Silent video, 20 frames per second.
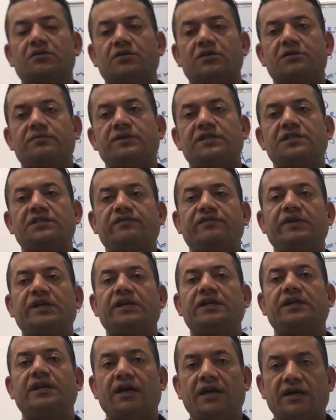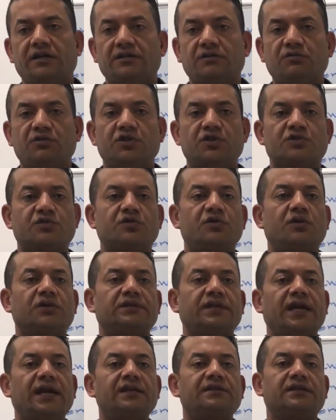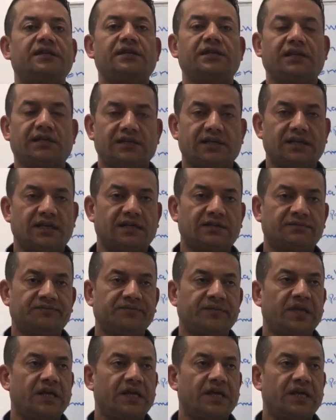or specific gland which is called adrenal gland.